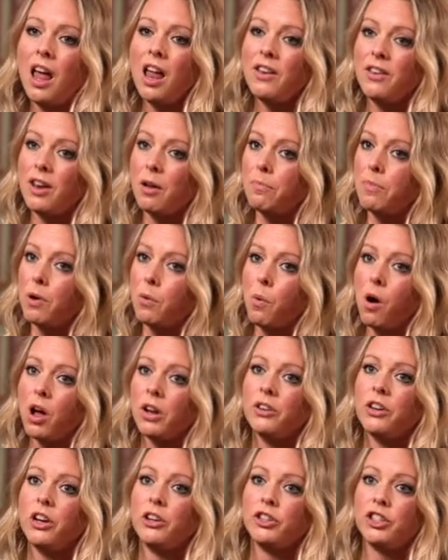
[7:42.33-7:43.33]
number
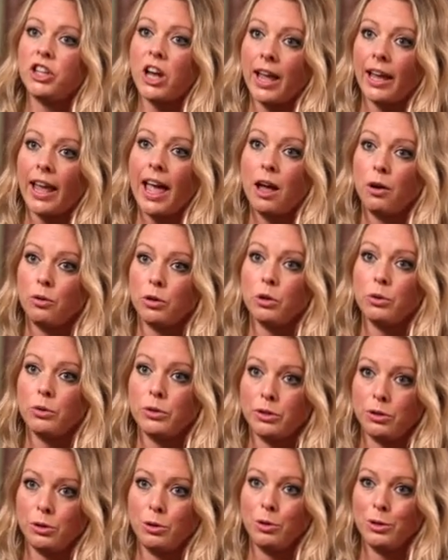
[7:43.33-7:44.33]
1, check out your
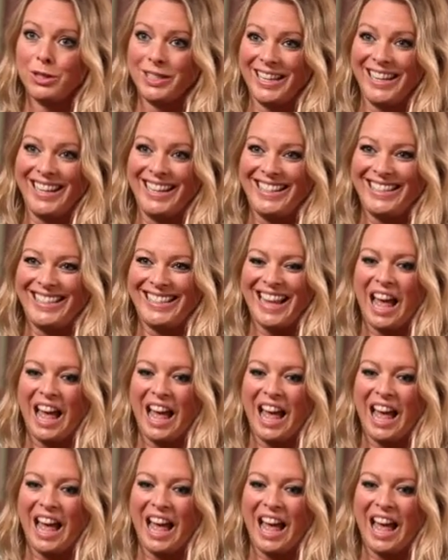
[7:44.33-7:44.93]
sources,